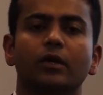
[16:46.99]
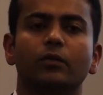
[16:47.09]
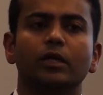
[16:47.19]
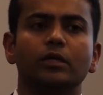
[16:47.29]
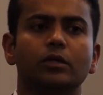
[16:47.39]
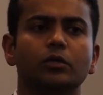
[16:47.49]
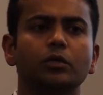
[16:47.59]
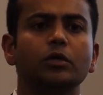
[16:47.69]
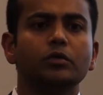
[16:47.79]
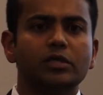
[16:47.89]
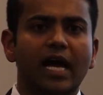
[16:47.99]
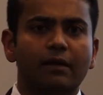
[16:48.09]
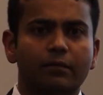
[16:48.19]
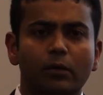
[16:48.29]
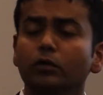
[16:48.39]
we do use a lot
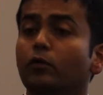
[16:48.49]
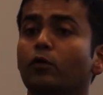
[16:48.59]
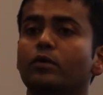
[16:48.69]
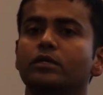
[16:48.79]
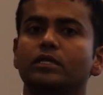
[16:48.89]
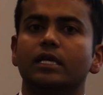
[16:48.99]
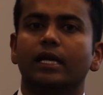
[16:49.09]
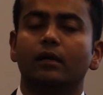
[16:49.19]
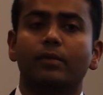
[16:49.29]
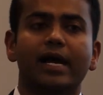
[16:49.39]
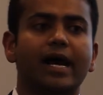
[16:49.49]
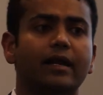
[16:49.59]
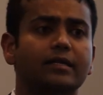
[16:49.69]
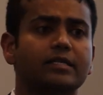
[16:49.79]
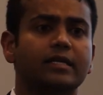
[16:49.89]
of growth hormones,
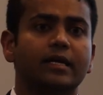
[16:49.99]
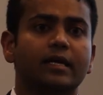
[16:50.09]
antibiotics.